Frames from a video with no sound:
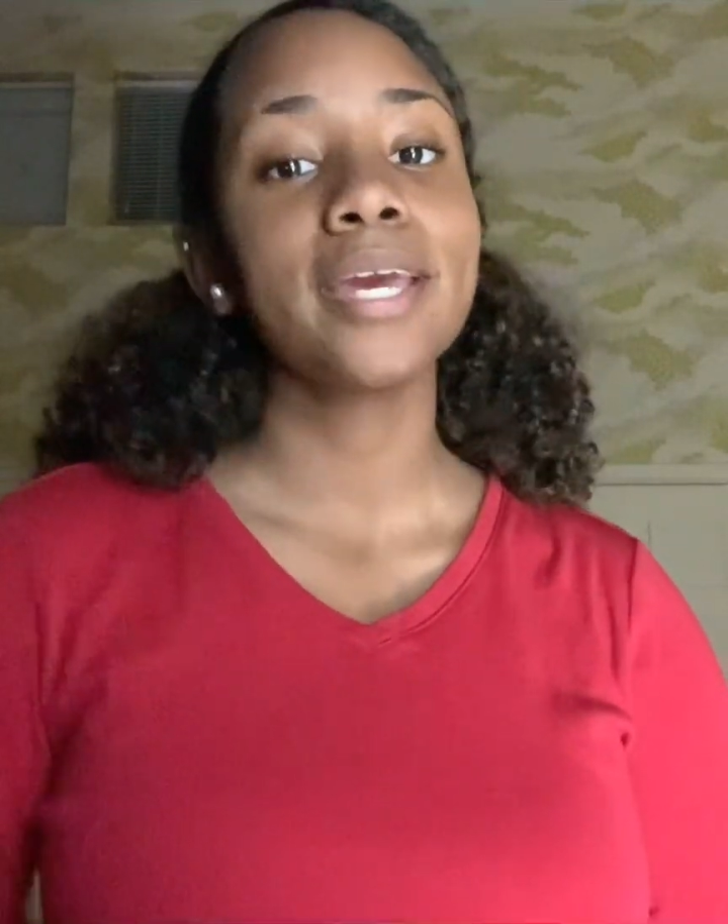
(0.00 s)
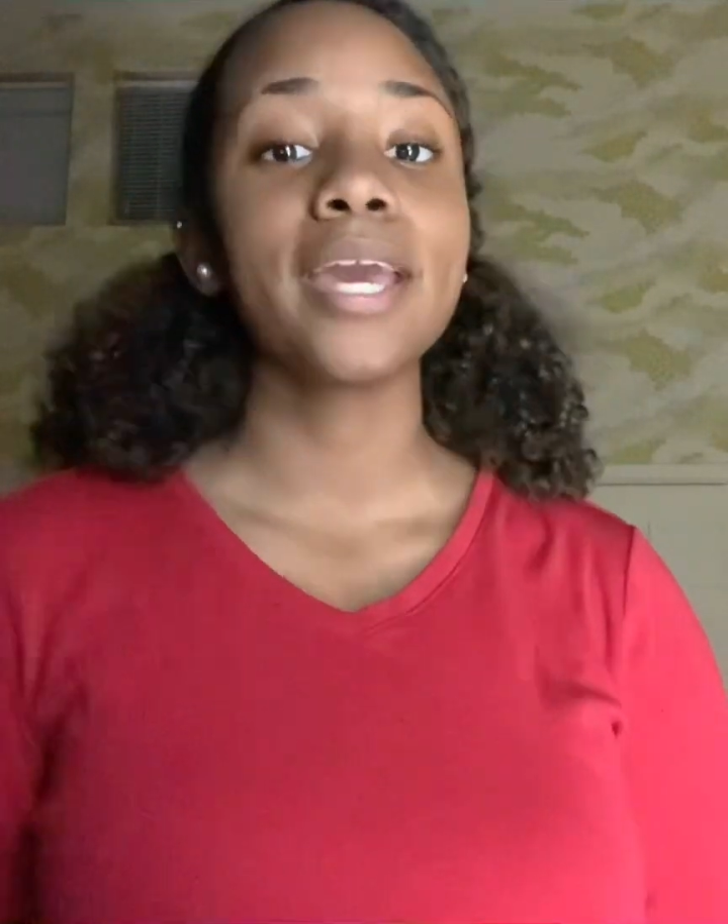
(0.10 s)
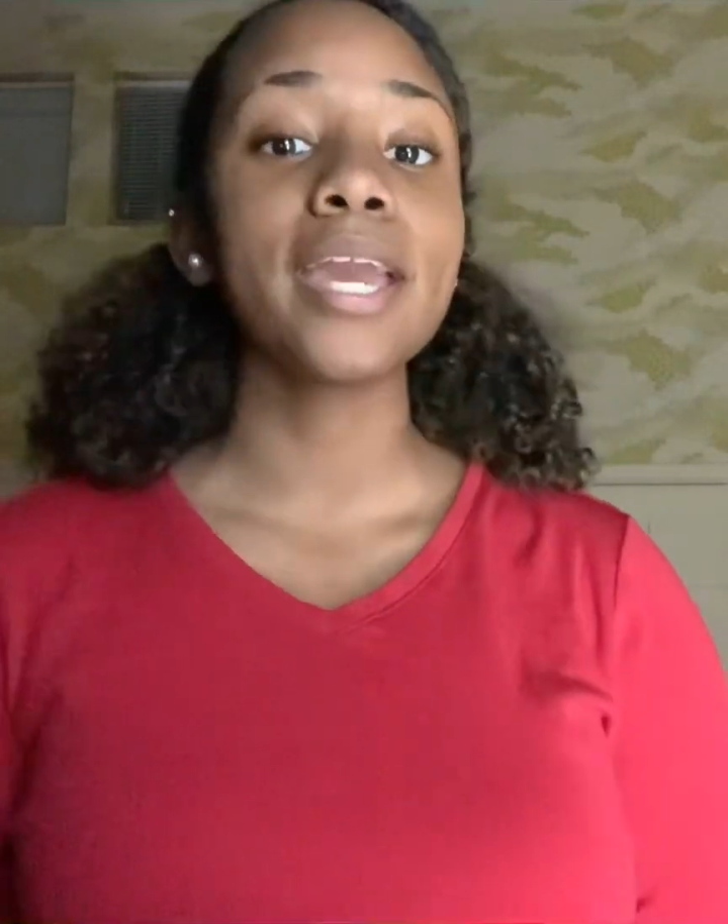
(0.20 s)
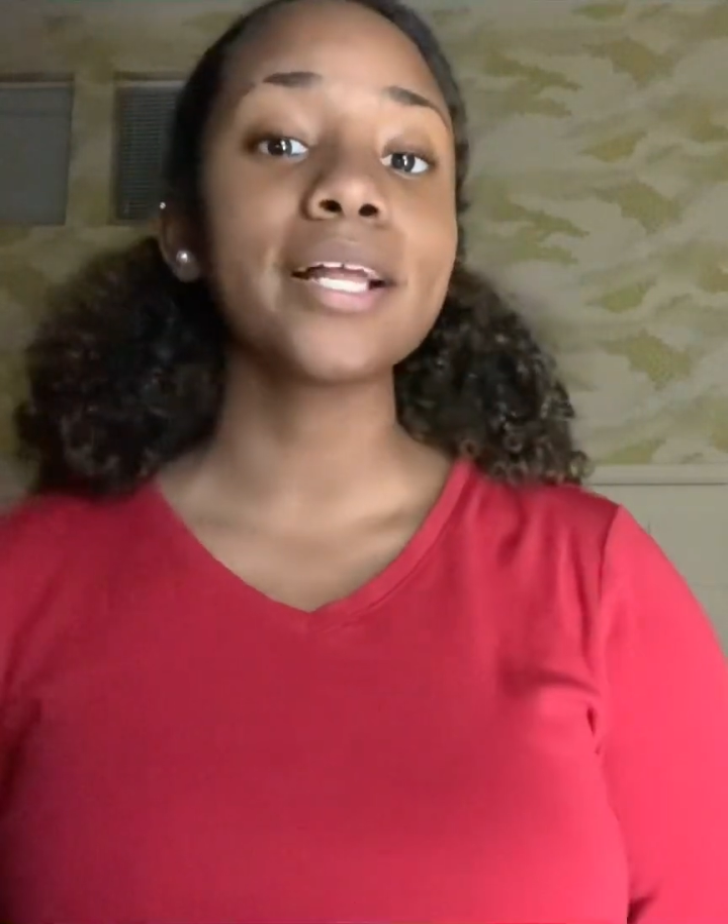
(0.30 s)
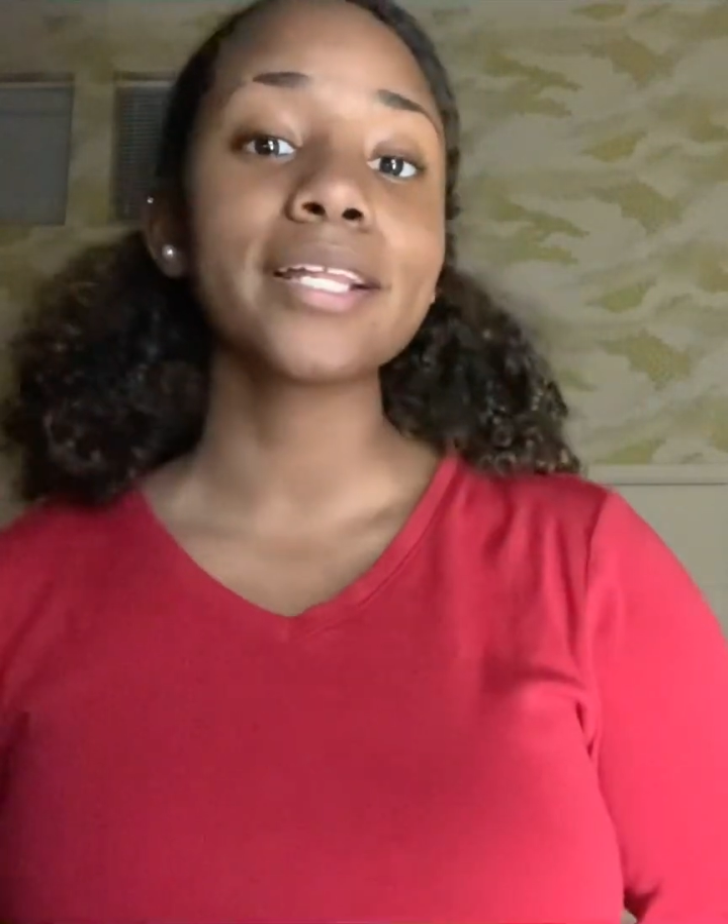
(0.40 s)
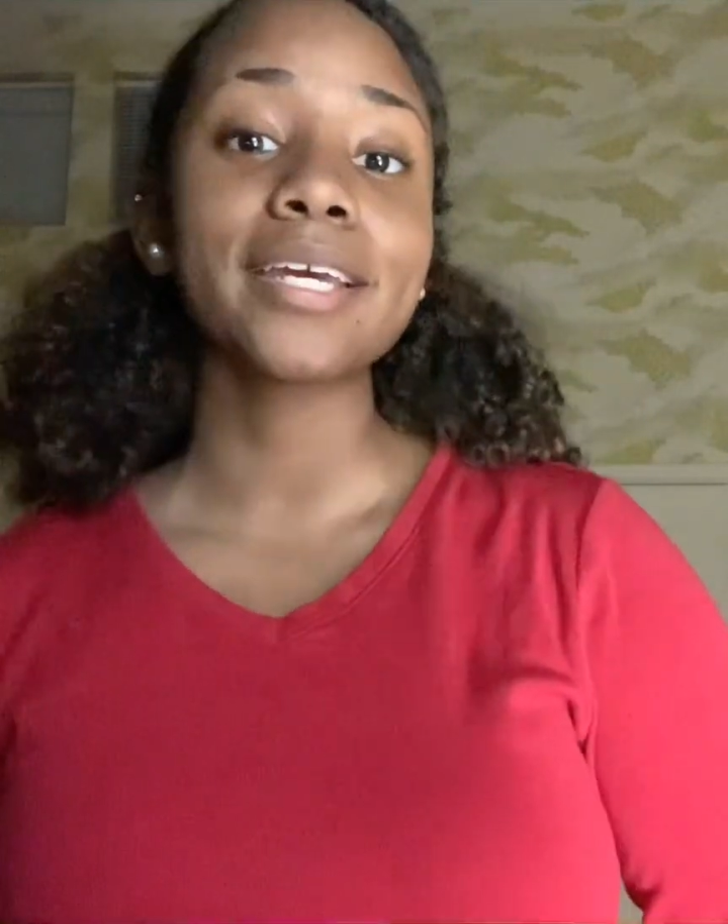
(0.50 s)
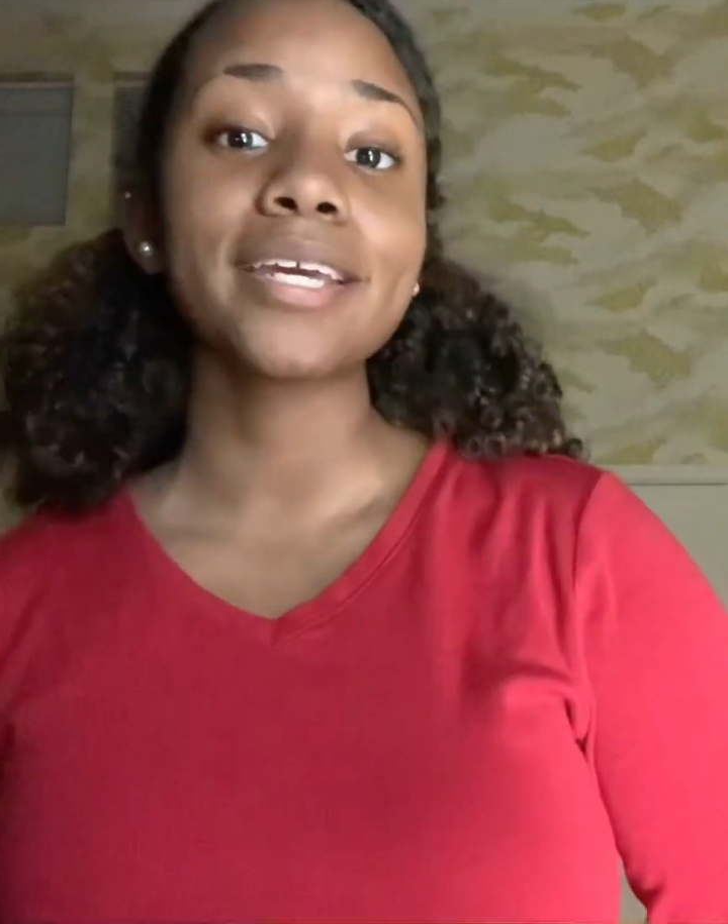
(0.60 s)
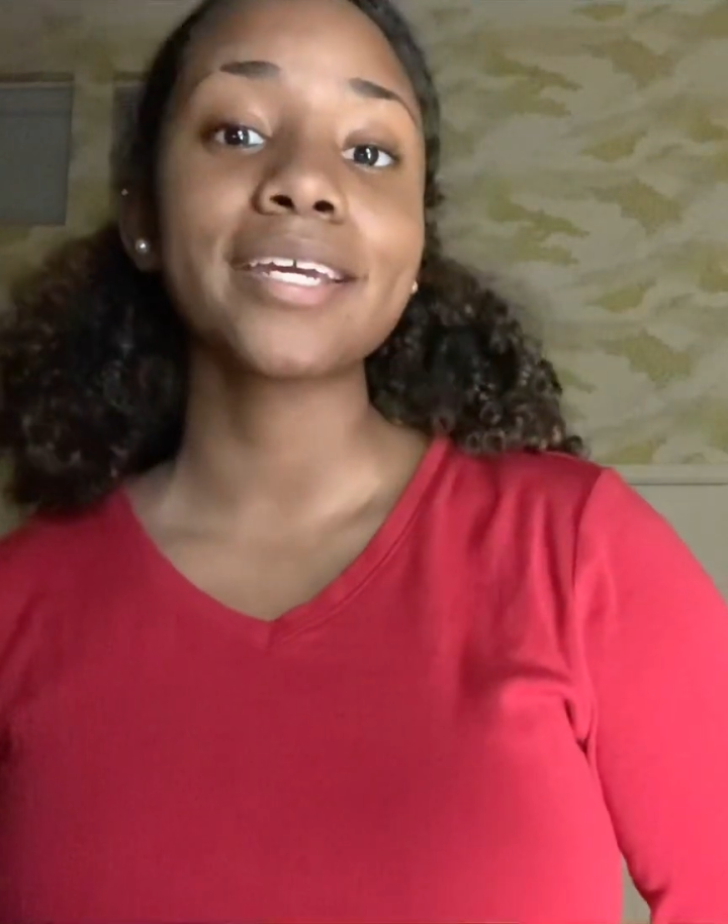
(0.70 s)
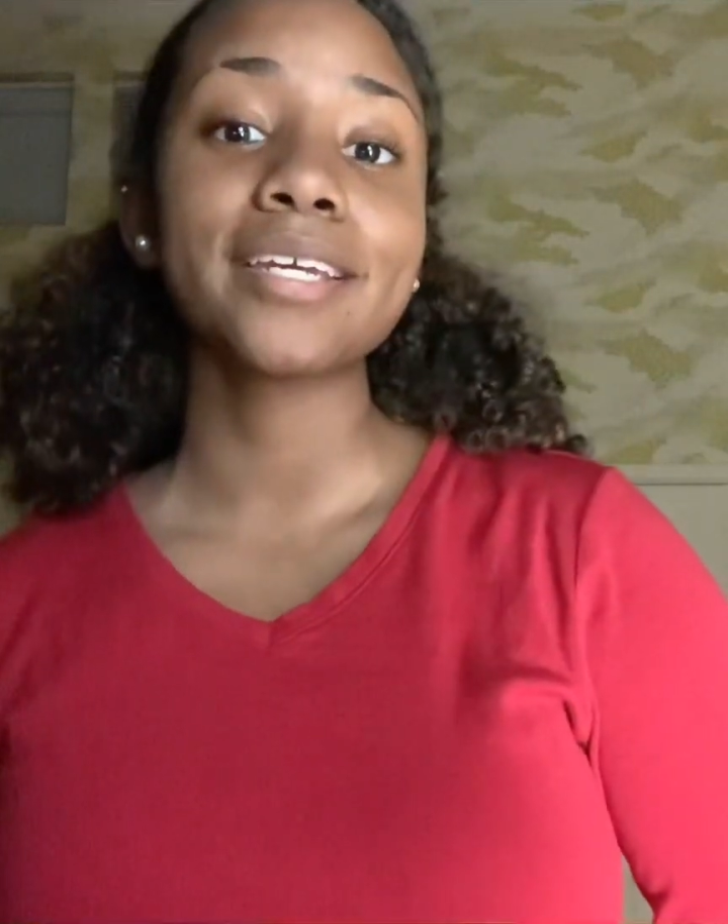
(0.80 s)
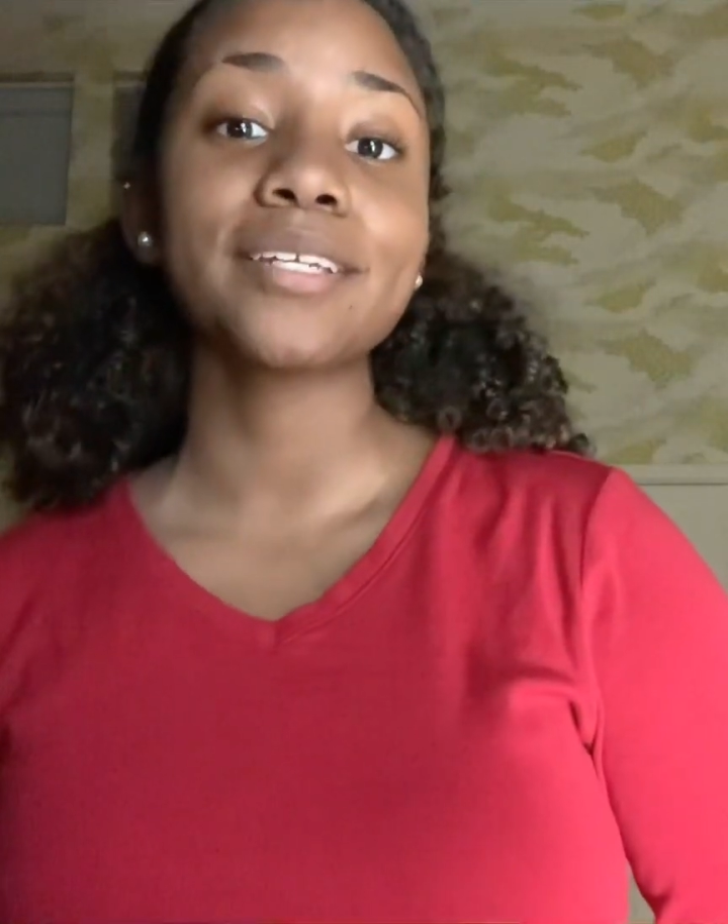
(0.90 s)

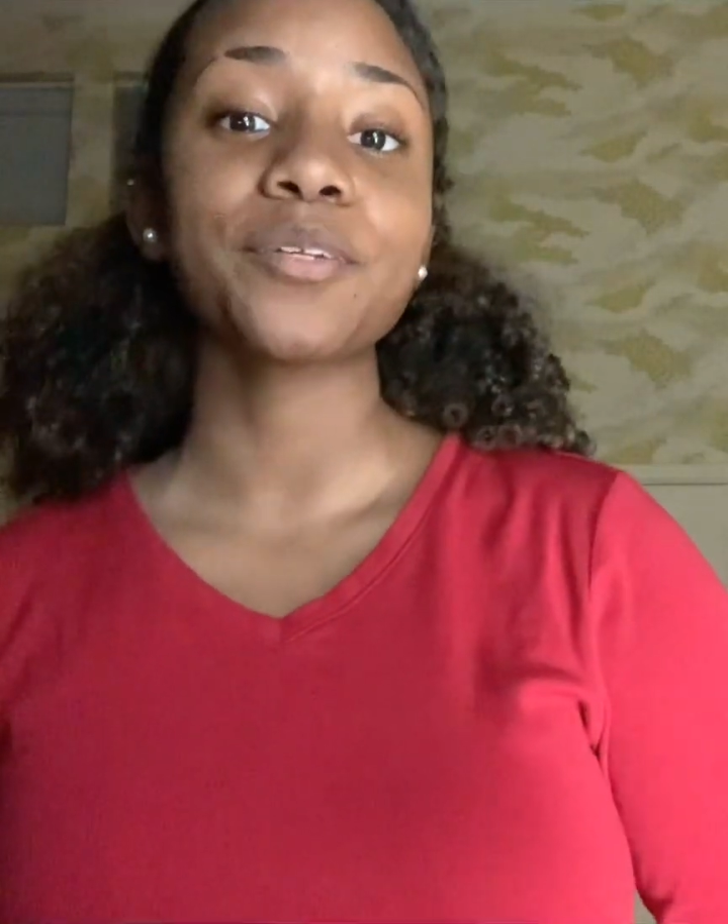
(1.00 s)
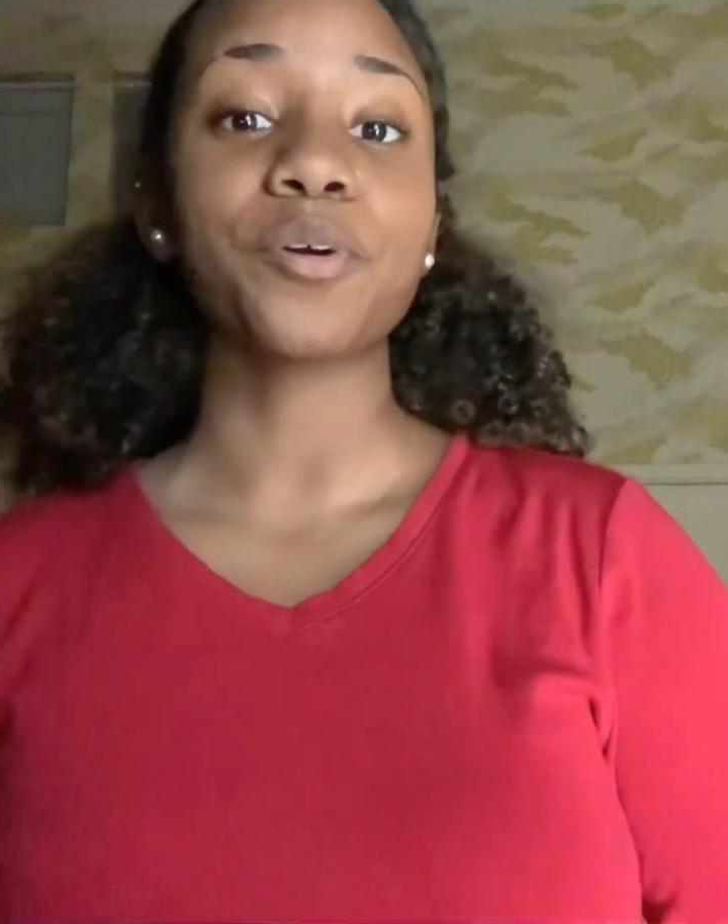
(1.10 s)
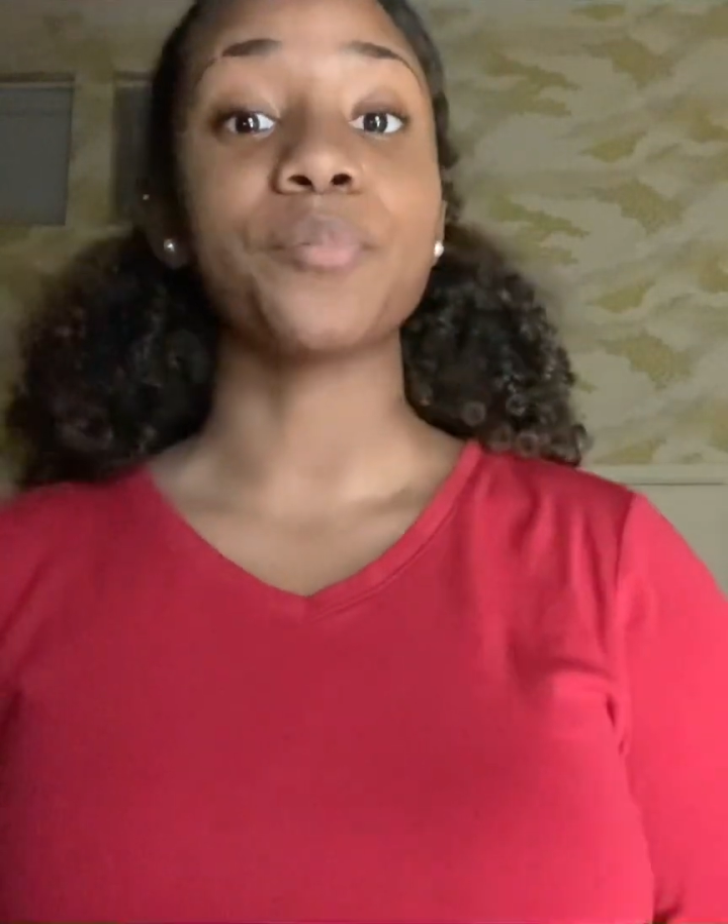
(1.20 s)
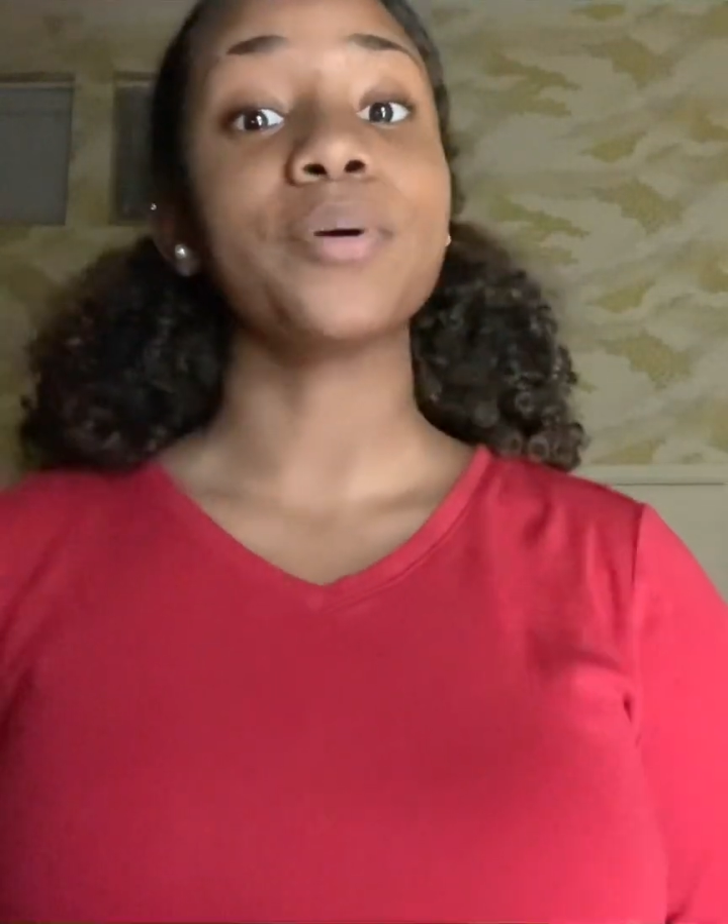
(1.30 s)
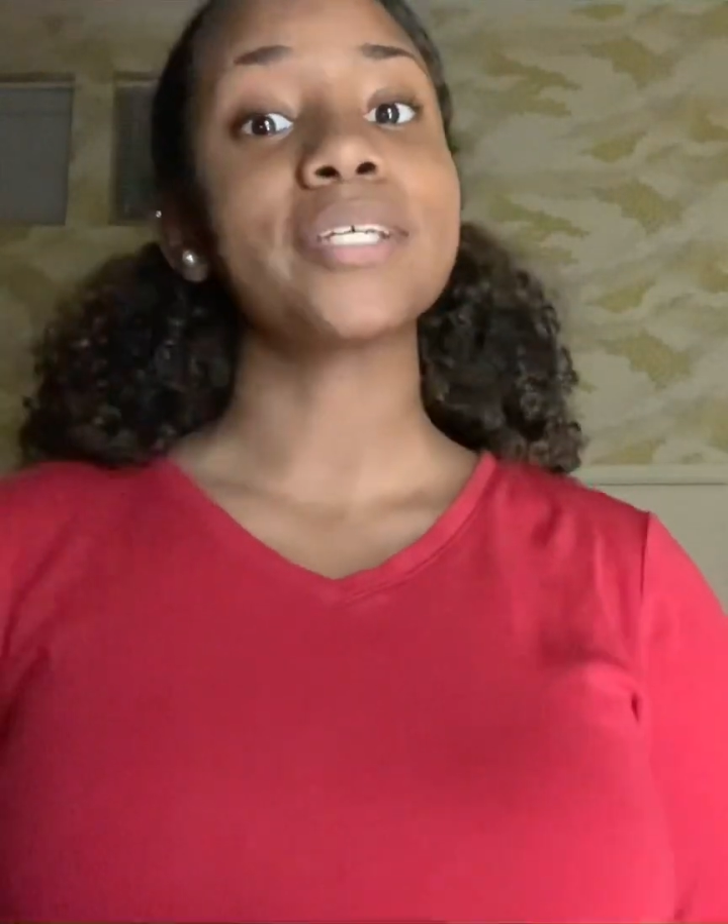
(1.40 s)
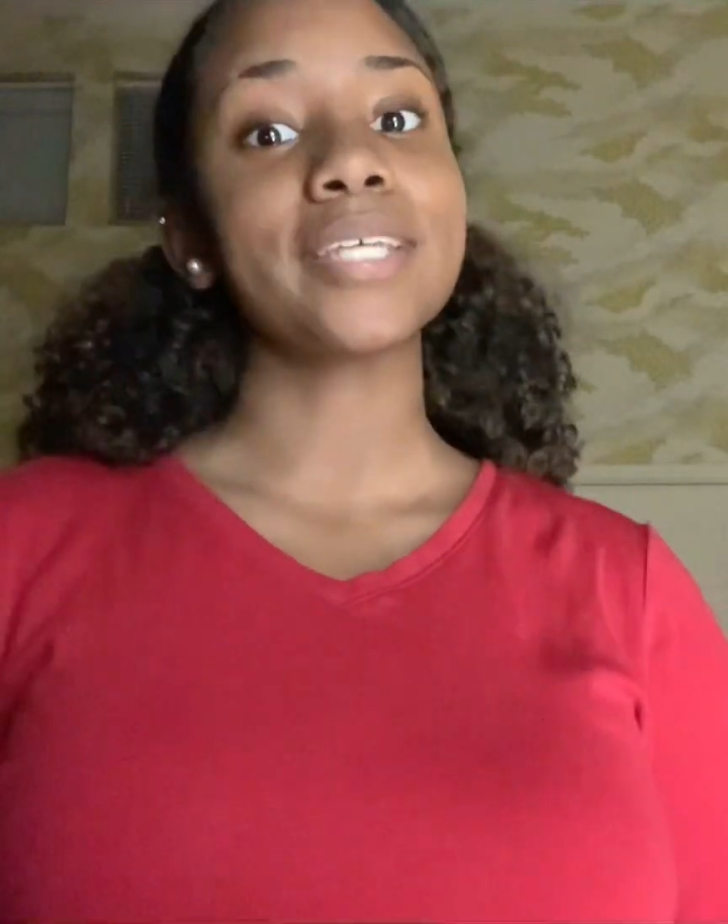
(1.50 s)
England or books